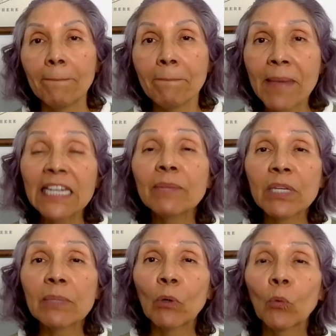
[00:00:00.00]
many
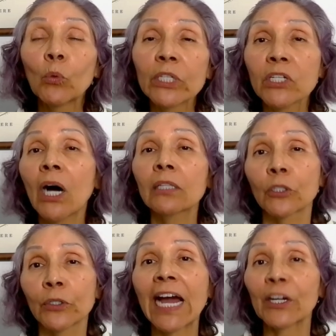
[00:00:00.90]
people would
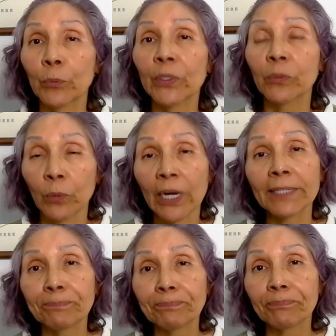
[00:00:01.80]
not learn how to read and write.